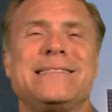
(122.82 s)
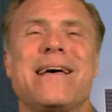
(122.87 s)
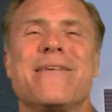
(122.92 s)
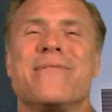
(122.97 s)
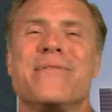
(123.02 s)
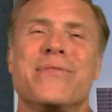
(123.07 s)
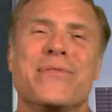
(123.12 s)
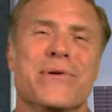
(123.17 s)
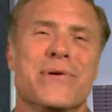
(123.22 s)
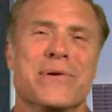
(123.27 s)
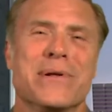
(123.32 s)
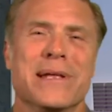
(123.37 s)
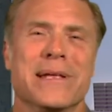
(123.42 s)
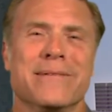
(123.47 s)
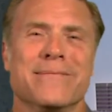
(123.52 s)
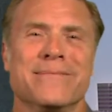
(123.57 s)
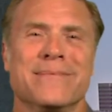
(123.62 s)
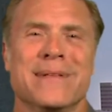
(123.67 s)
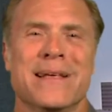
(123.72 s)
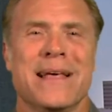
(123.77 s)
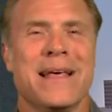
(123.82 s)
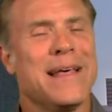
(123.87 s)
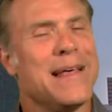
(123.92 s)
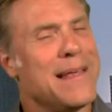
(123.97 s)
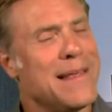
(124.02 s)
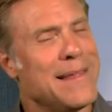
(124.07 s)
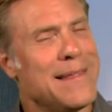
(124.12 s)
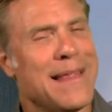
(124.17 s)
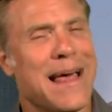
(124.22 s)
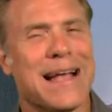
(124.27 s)
7.30.
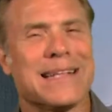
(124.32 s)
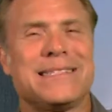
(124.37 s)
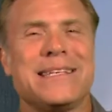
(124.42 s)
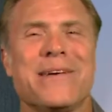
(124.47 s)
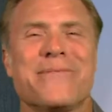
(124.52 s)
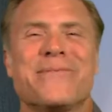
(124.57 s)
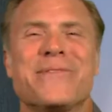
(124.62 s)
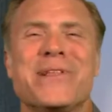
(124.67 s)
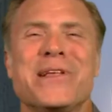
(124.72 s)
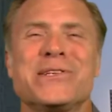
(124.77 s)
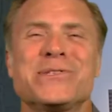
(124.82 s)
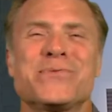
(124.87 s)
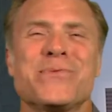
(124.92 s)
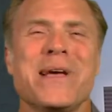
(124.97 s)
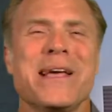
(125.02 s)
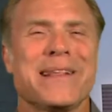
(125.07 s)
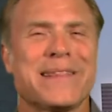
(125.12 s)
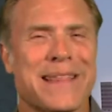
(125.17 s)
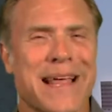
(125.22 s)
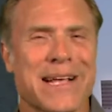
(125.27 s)
That's it for this week.